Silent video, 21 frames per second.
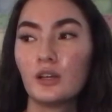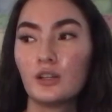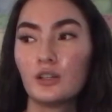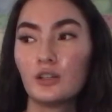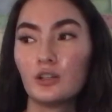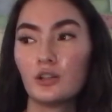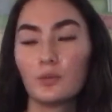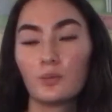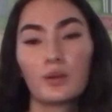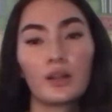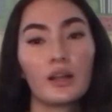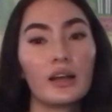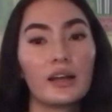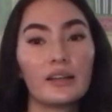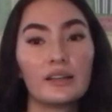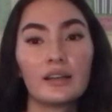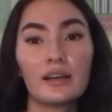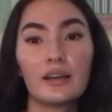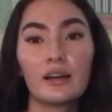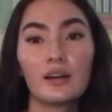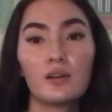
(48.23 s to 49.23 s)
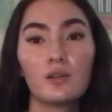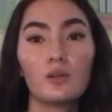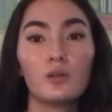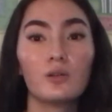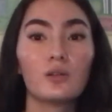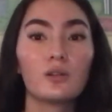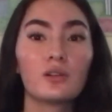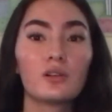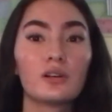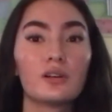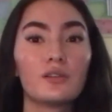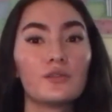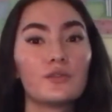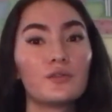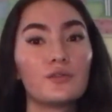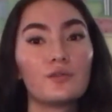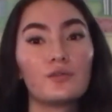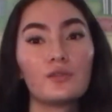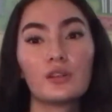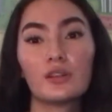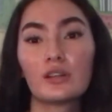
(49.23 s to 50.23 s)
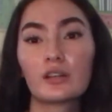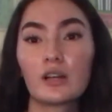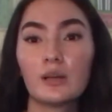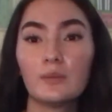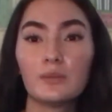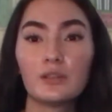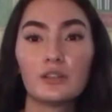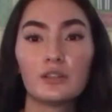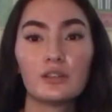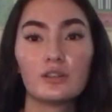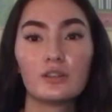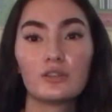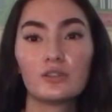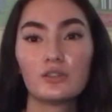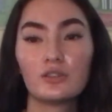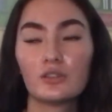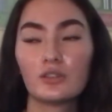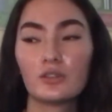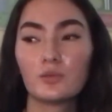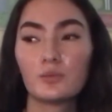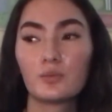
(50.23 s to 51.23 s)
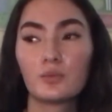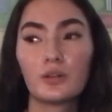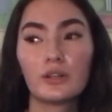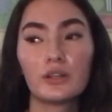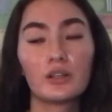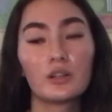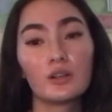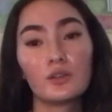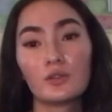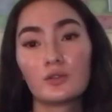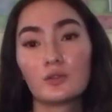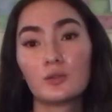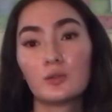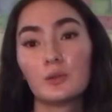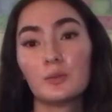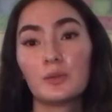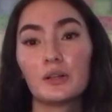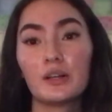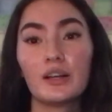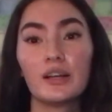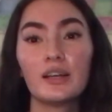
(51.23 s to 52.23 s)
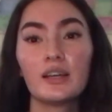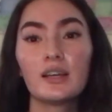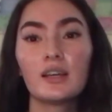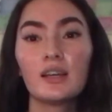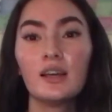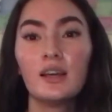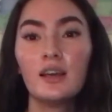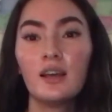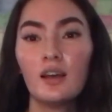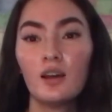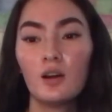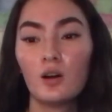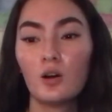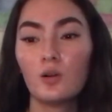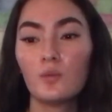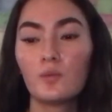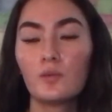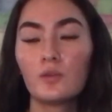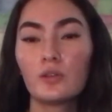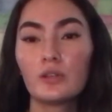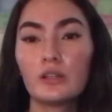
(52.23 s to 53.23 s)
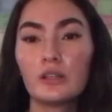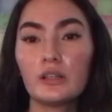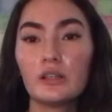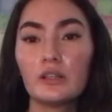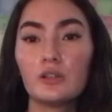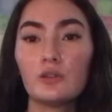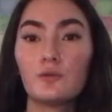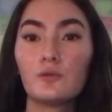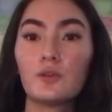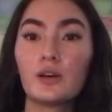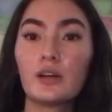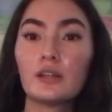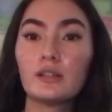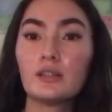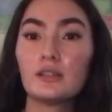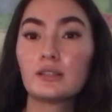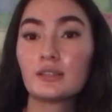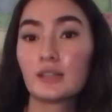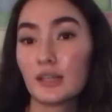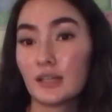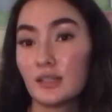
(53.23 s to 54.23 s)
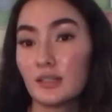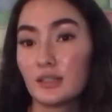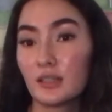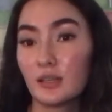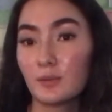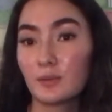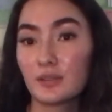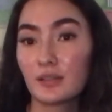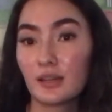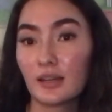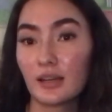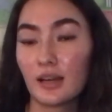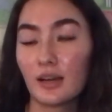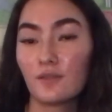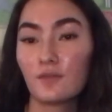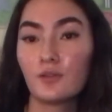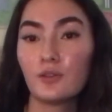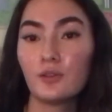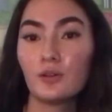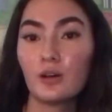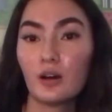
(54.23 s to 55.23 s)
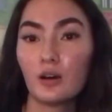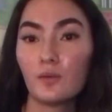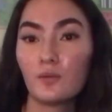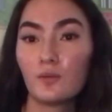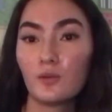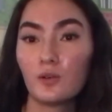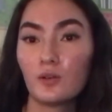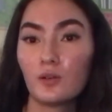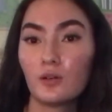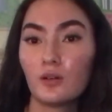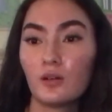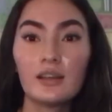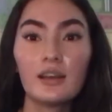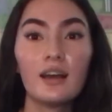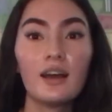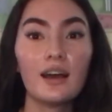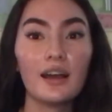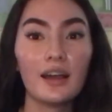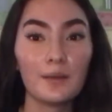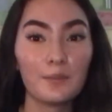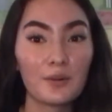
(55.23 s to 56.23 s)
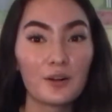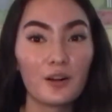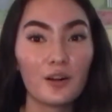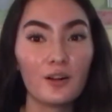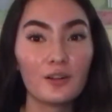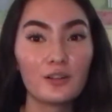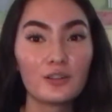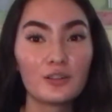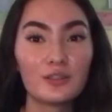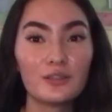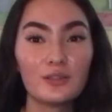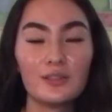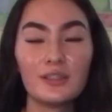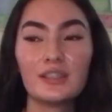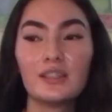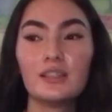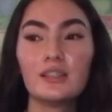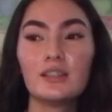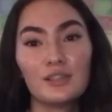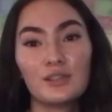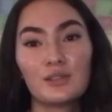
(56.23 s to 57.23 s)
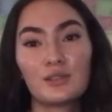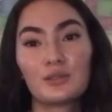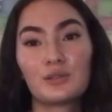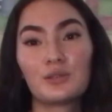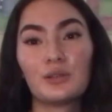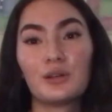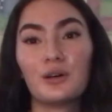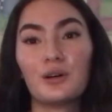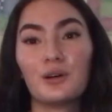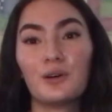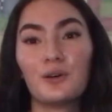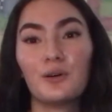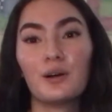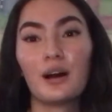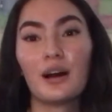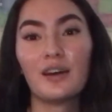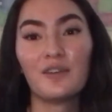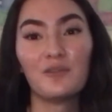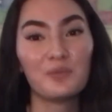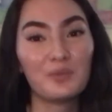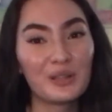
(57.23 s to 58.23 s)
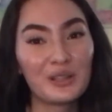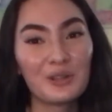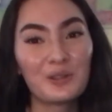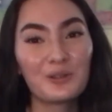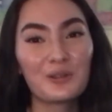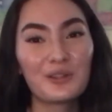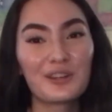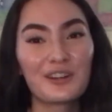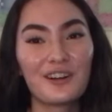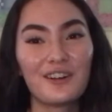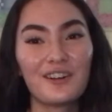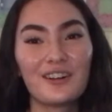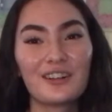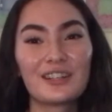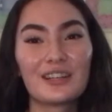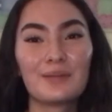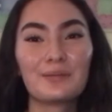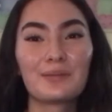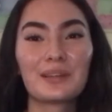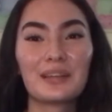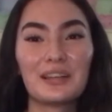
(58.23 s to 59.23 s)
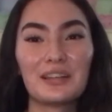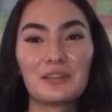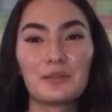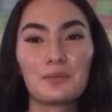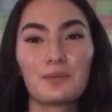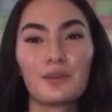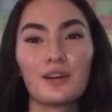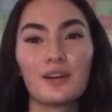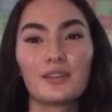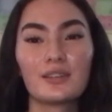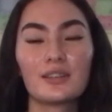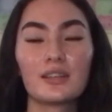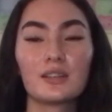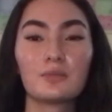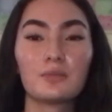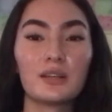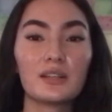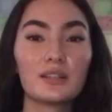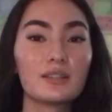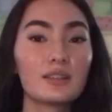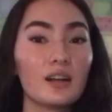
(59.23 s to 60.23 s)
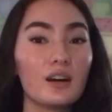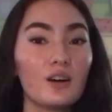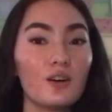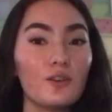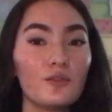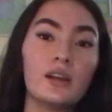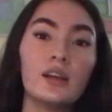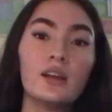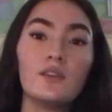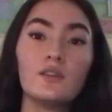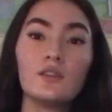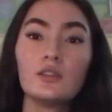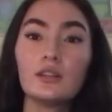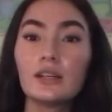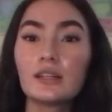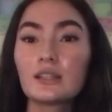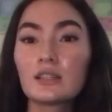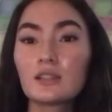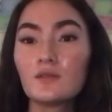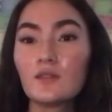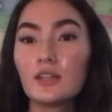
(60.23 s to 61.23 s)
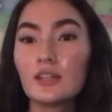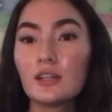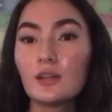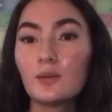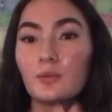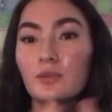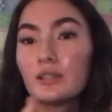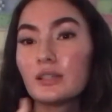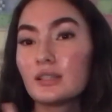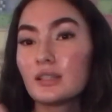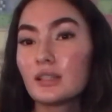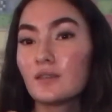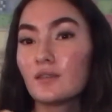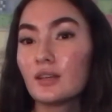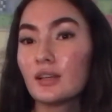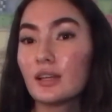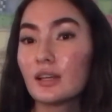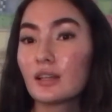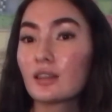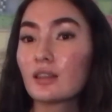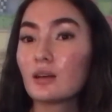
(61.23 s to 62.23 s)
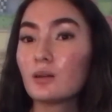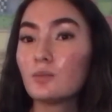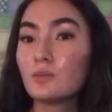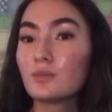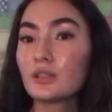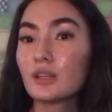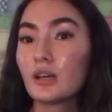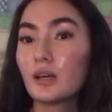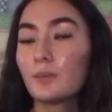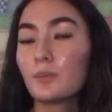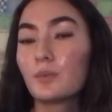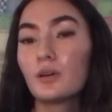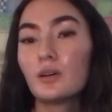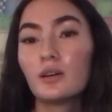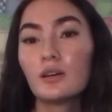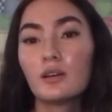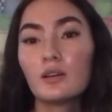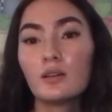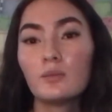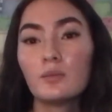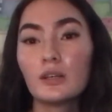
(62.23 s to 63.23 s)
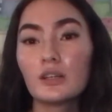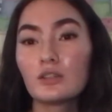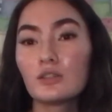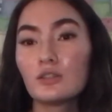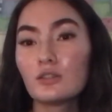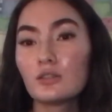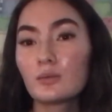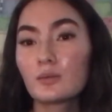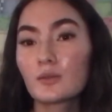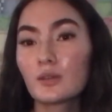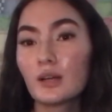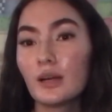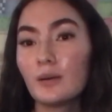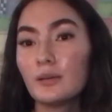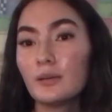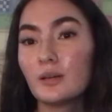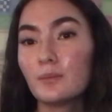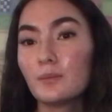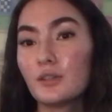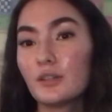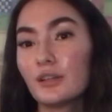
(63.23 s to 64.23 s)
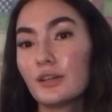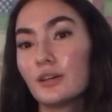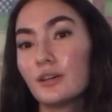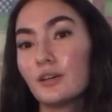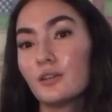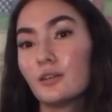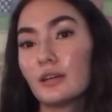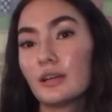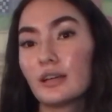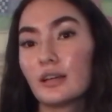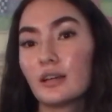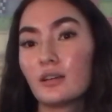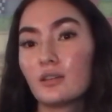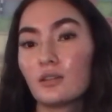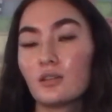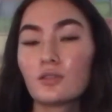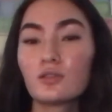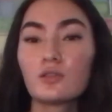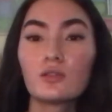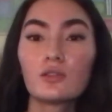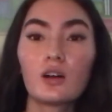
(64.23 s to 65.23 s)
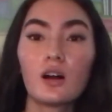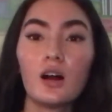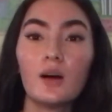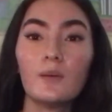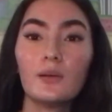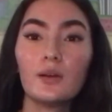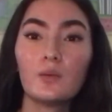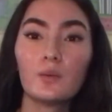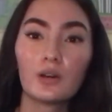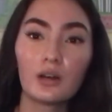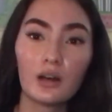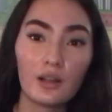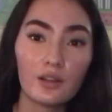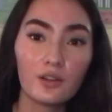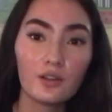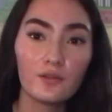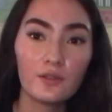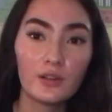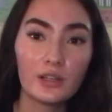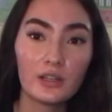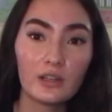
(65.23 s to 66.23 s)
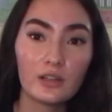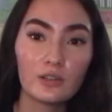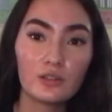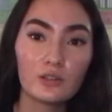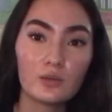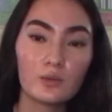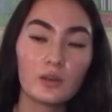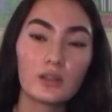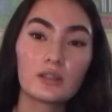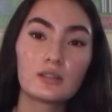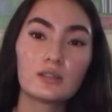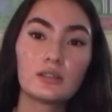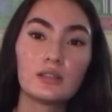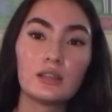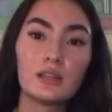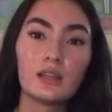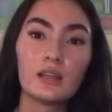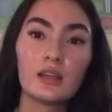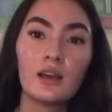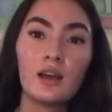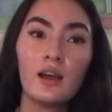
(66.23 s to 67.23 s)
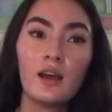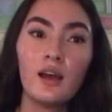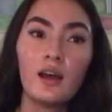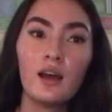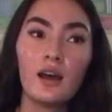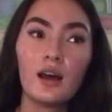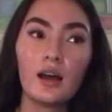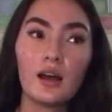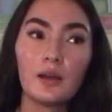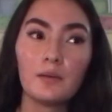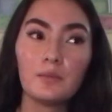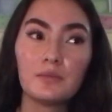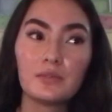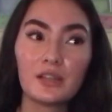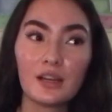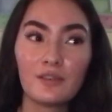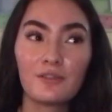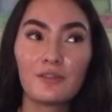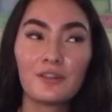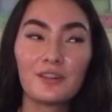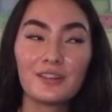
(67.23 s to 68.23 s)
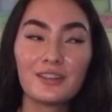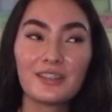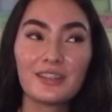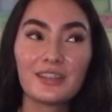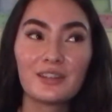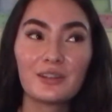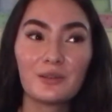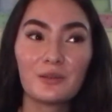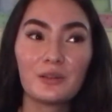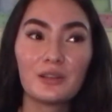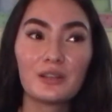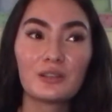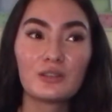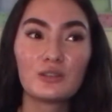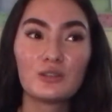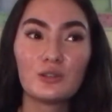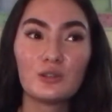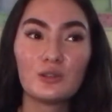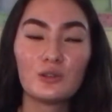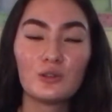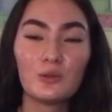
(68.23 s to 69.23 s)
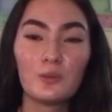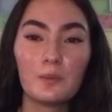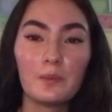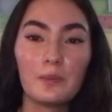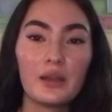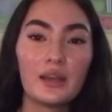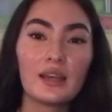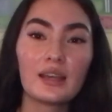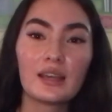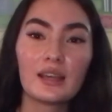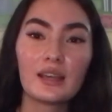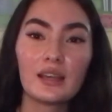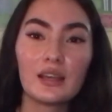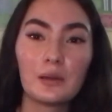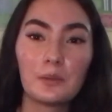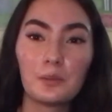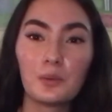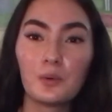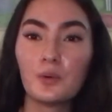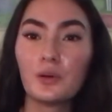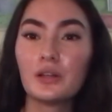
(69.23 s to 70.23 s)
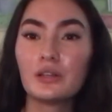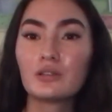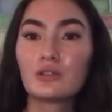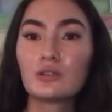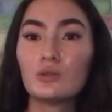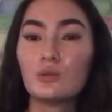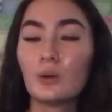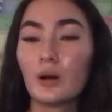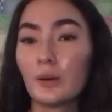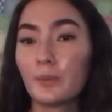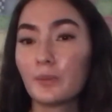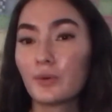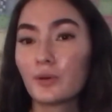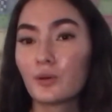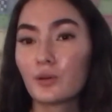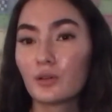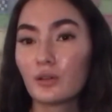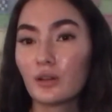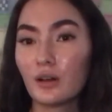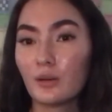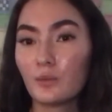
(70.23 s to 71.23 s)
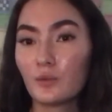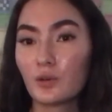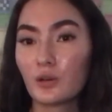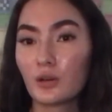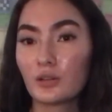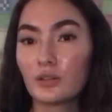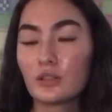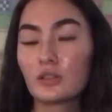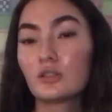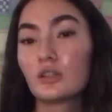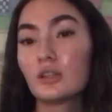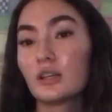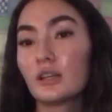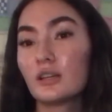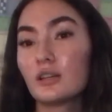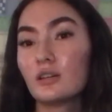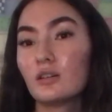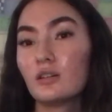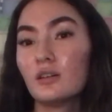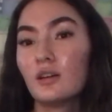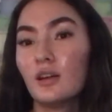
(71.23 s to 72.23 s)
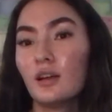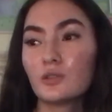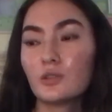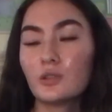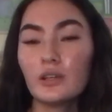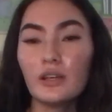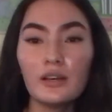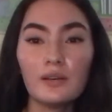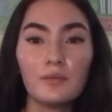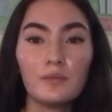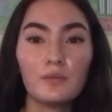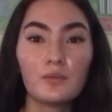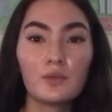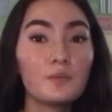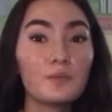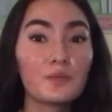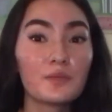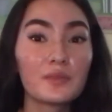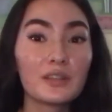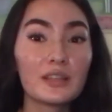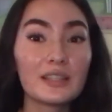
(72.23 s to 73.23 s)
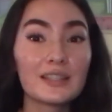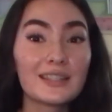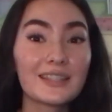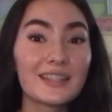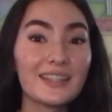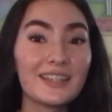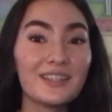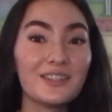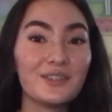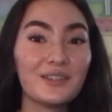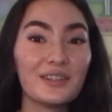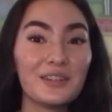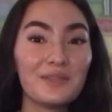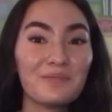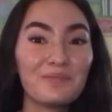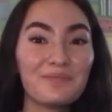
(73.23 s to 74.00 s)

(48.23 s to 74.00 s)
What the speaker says: you're applying now, or if in the coming years you're pretty close to applying, hopefully you find these 10 tips that I have for you helpful. I am a college student, so I've been through the college application process myself. If you like this video, please give it a thumbs up. Make sure you subscribe below, and also comment what other videos you want to see. I'm definitely going to make it a point to upload a lot more on this channel. So yeah, let's get into it.